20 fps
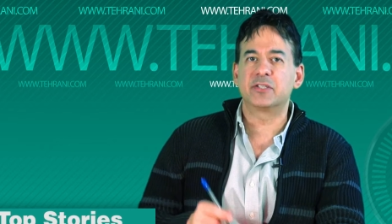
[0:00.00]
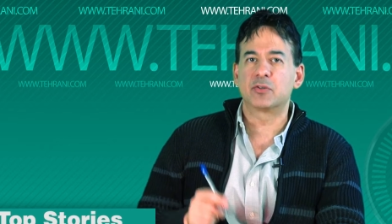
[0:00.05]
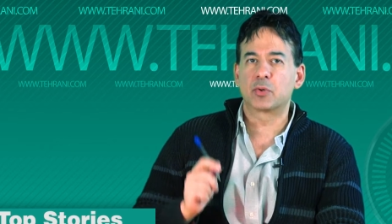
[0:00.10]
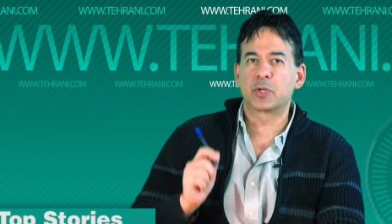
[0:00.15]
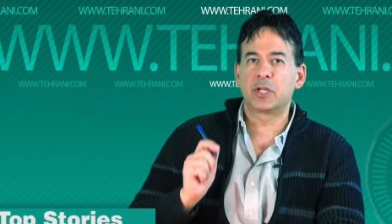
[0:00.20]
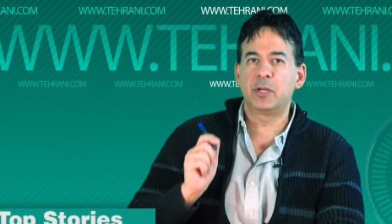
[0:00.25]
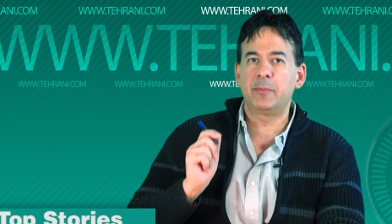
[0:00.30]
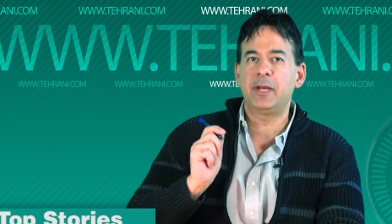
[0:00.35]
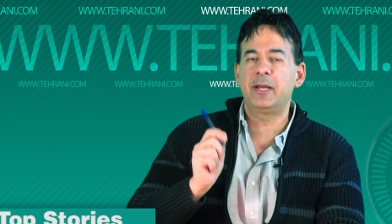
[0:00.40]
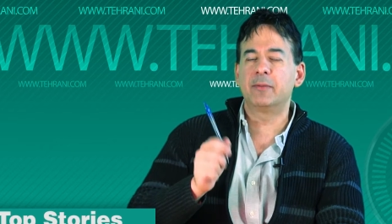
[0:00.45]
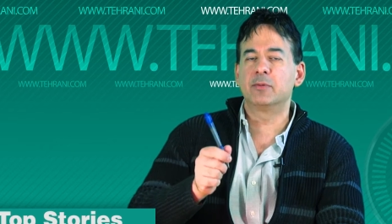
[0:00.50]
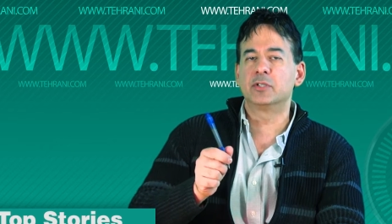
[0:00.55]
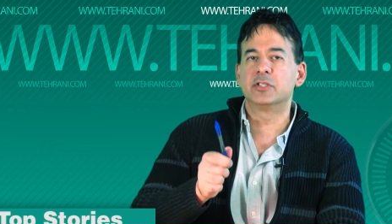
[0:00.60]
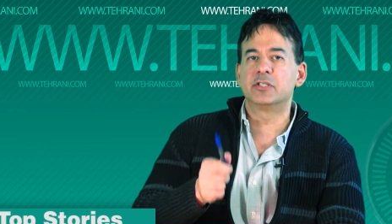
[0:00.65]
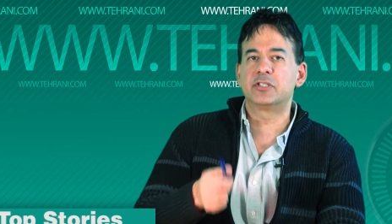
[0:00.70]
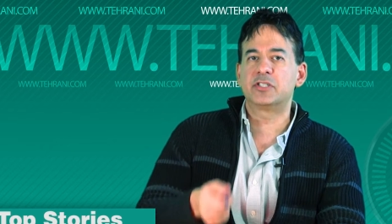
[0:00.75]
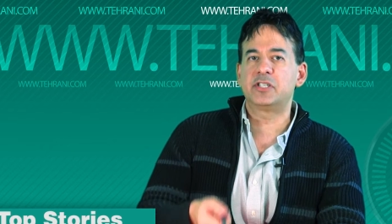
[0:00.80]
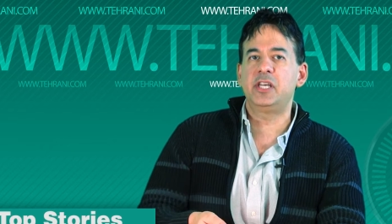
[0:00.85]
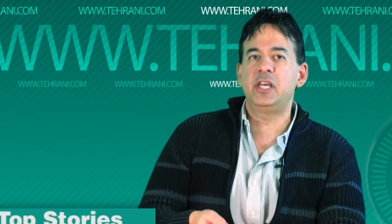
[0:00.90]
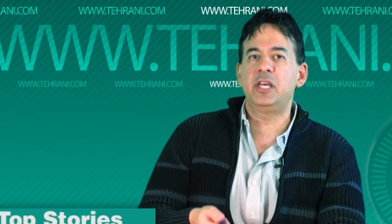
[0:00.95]
So we're going to be able to
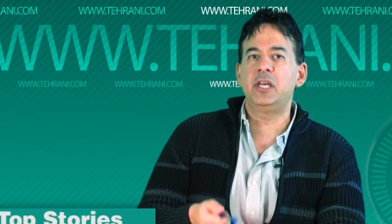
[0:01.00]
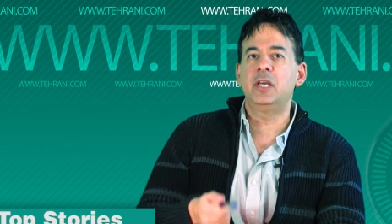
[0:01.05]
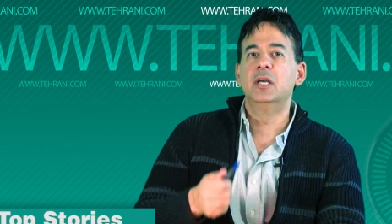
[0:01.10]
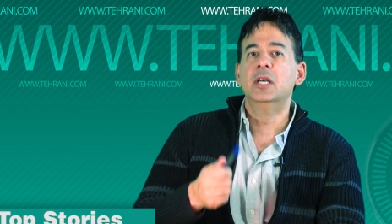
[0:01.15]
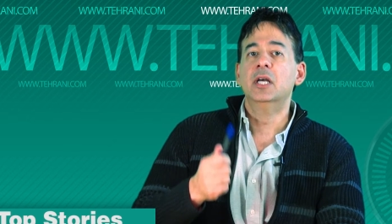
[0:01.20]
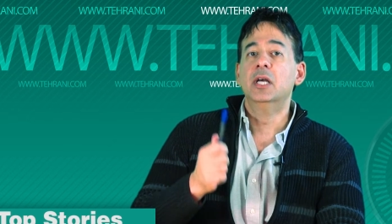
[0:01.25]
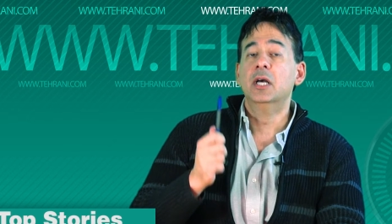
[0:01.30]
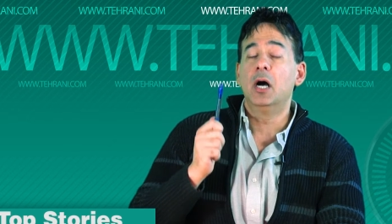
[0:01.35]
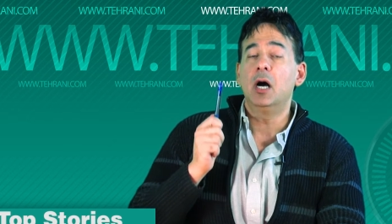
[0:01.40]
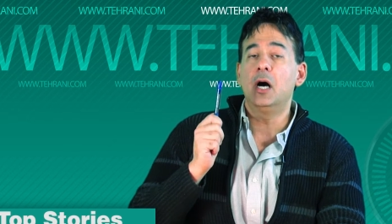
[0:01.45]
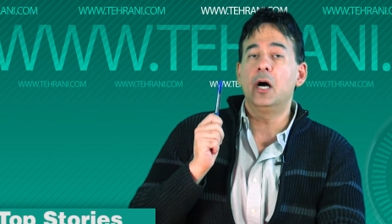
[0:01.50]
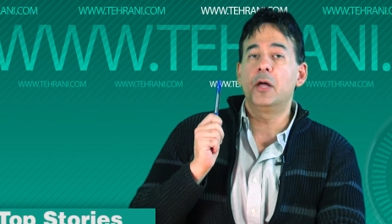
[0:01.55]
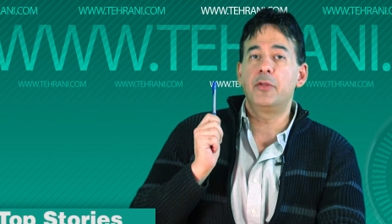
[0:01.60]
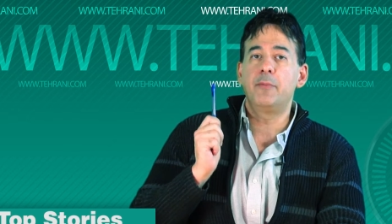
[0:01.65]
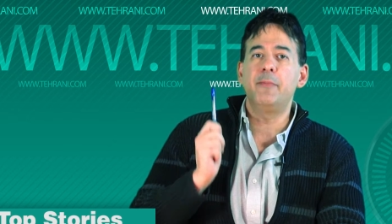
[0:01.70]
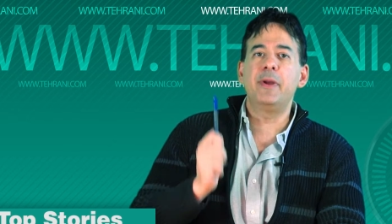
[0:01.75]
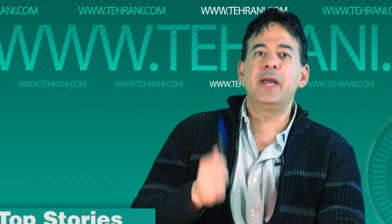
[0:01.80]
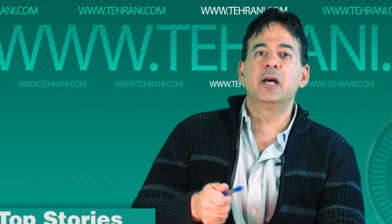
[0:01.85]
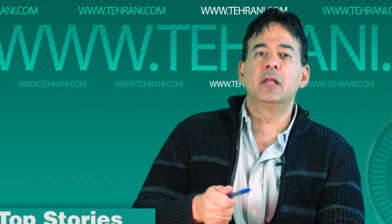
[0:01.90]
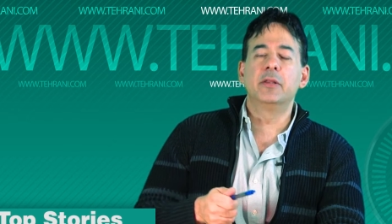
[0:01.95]
see the
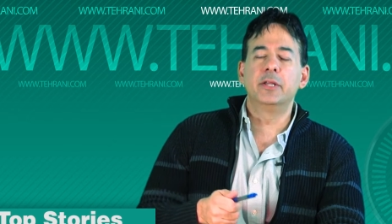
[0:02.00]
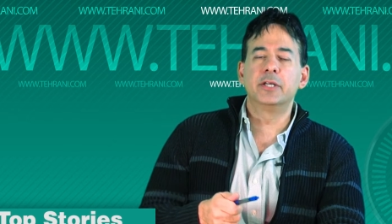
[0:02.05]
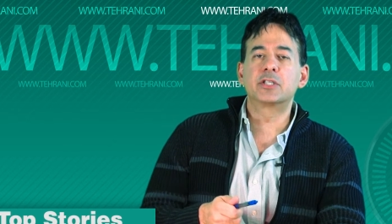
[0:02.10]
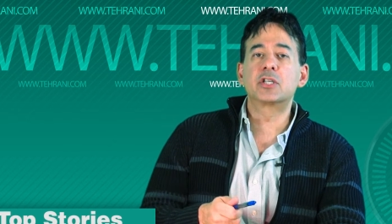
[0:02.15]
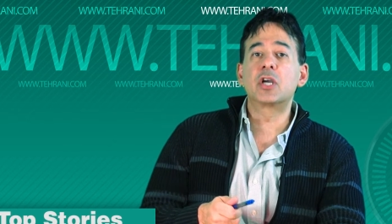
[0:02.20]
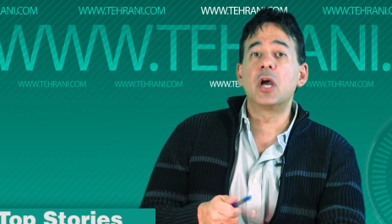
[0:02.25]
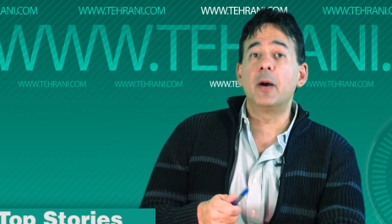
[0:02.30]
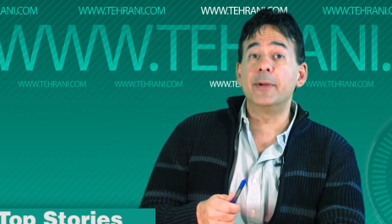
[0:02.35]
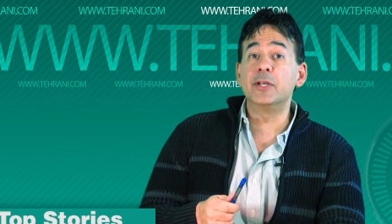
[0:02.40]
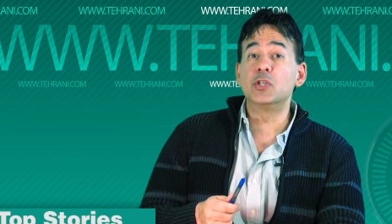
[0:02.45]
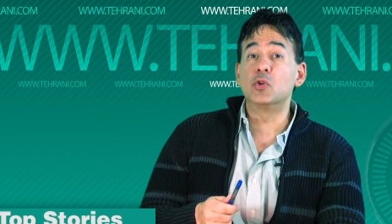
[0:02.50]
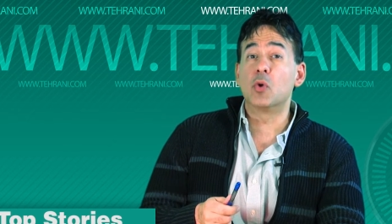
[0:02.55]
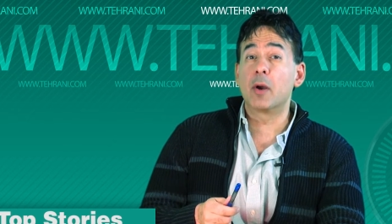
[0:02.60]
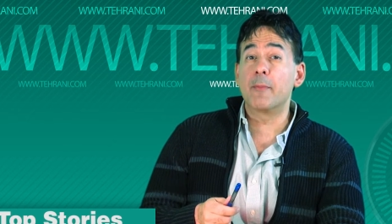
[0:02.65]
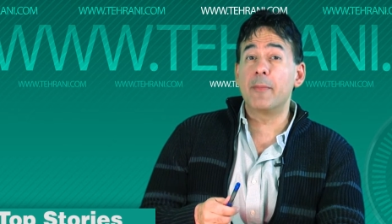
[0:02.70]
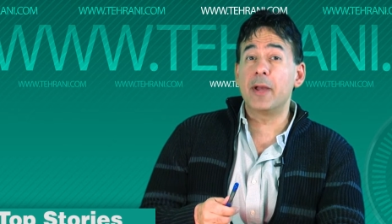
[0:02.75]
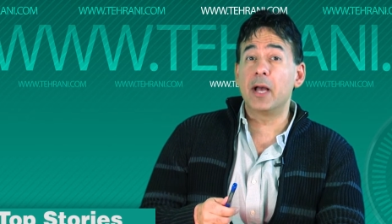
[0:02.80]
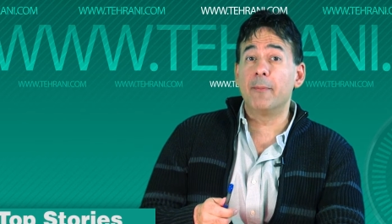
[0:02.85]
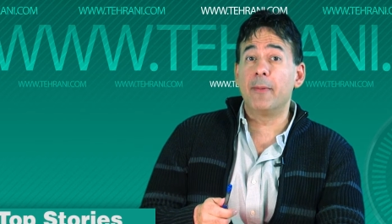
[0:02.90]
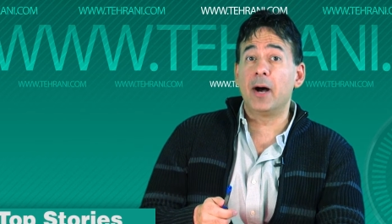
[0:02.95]
mail that's coming to our
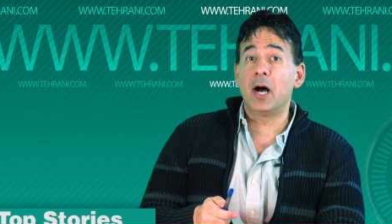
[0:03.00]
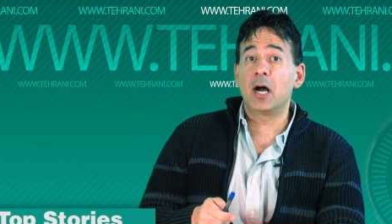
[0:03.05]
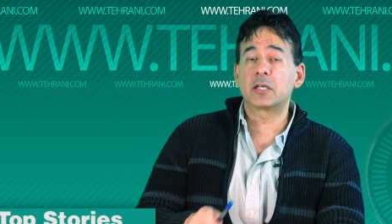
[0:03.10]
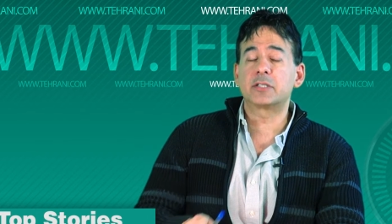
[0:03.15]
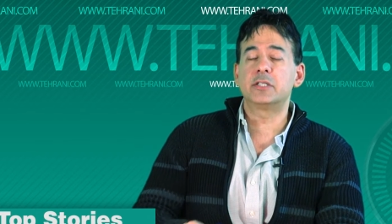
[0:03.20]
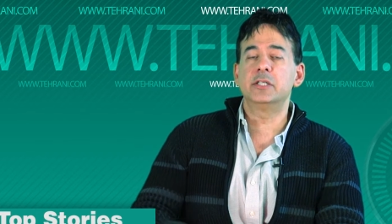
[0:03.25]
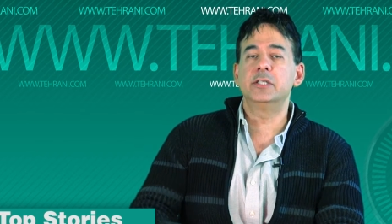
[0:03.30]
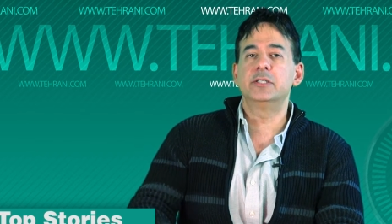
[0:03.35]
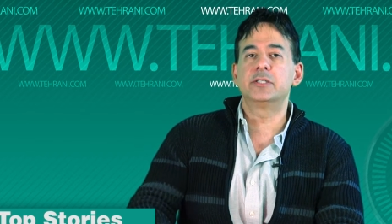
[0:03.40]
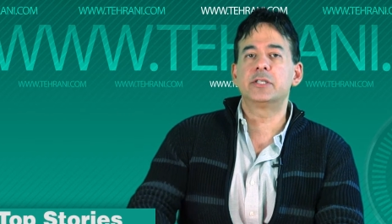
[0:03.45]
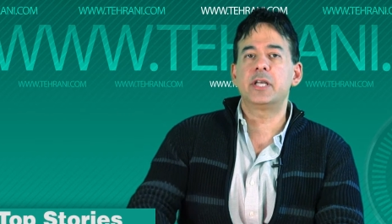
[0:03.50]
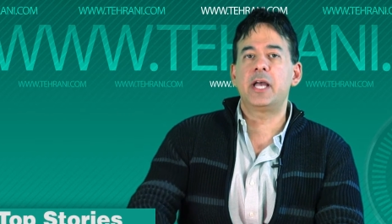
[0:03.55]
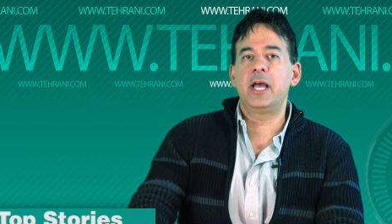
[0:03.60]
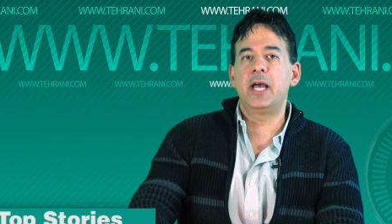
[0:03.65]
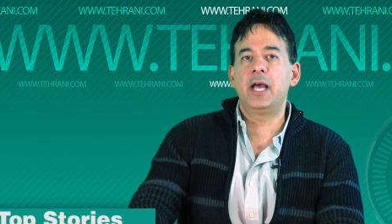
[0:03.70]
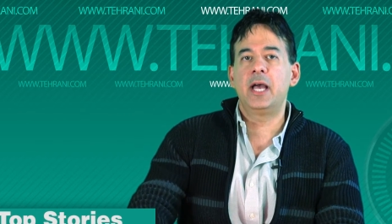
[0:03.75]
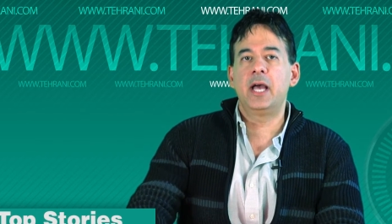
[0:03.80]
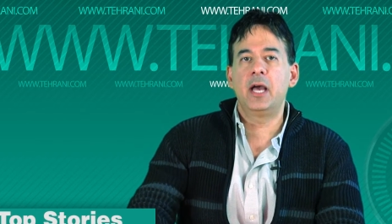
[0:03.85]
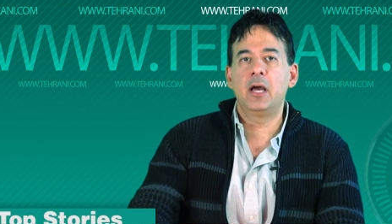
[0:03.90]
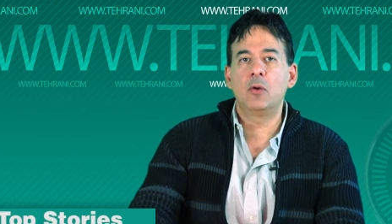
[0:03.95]
mailboxes,
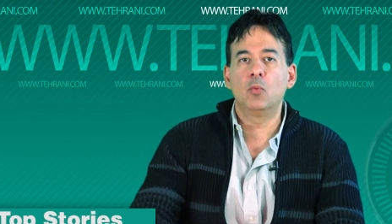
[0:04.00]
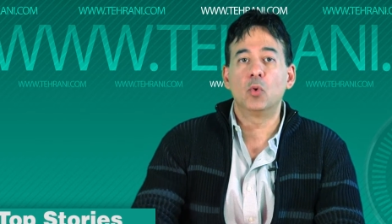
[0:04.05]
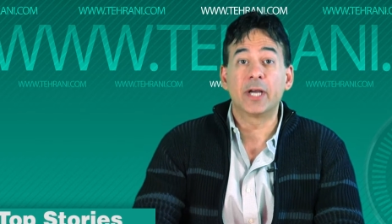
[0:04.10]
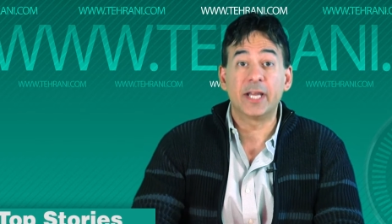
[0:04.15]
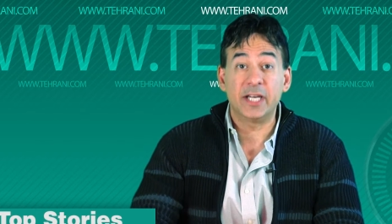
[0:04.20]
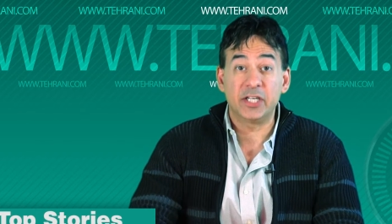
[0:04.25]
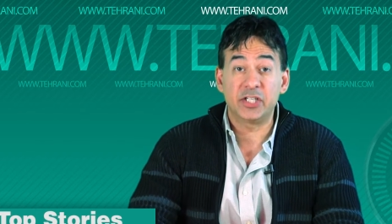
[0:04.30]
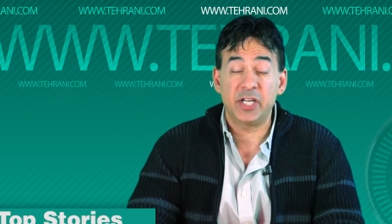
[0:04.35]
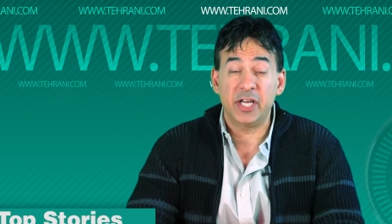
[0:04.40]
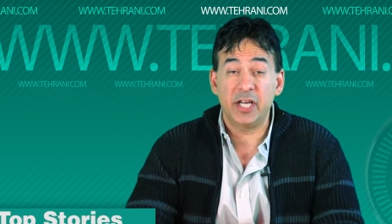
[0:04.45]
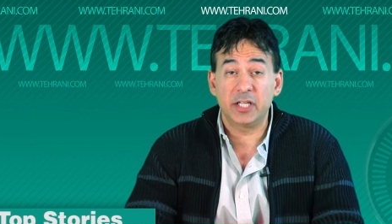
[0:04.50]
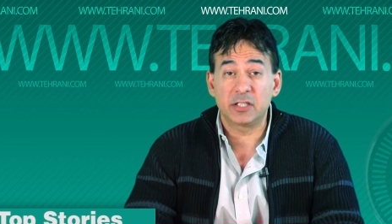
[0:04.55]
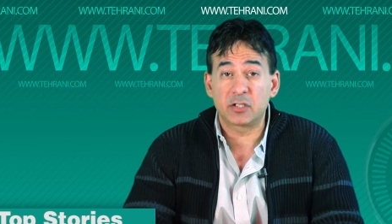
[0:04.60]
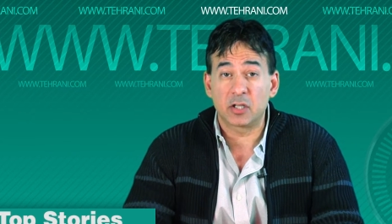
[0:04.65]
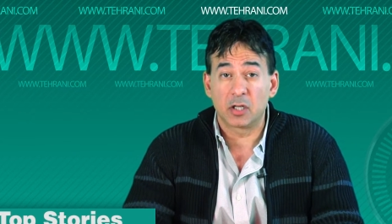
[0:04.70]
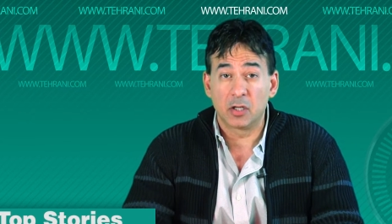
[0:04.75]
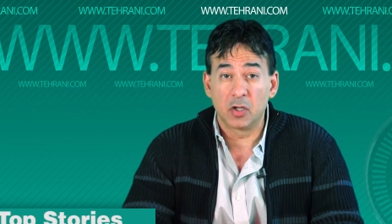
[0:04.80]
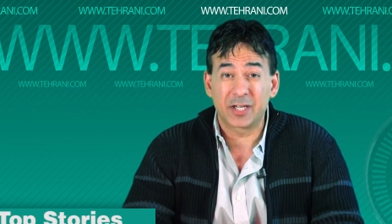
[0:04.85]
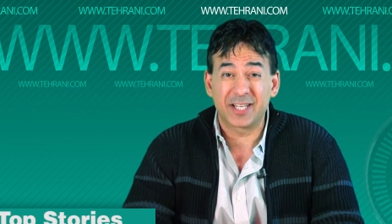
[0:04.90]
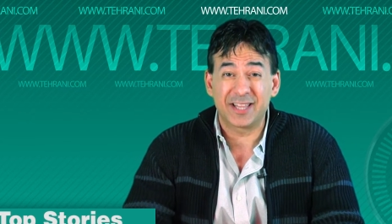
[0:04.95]
and we'll get a chance
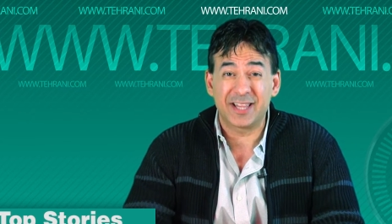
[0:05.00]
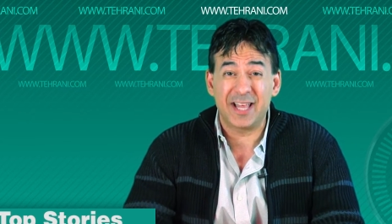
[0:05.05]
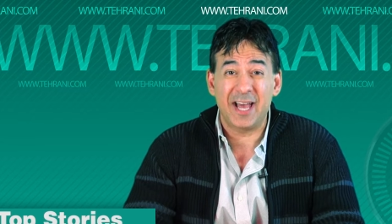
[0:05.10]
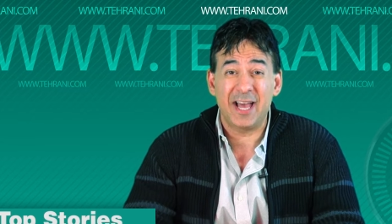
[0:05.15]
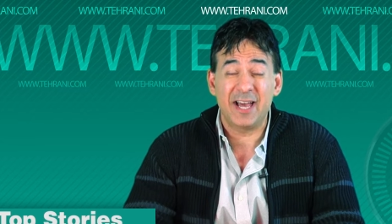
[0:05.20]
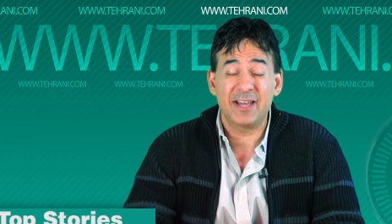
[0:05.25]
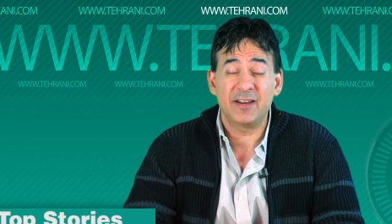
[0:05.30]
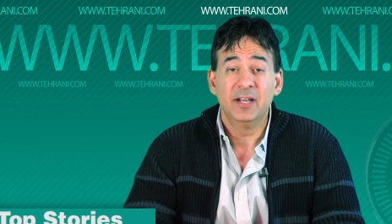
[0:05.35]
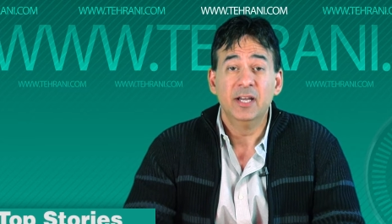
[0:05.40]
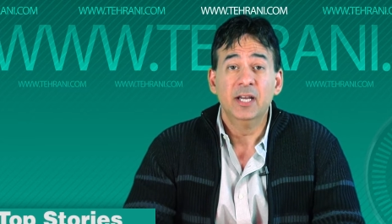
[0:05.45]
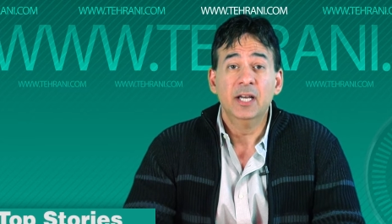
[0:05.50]
to look at that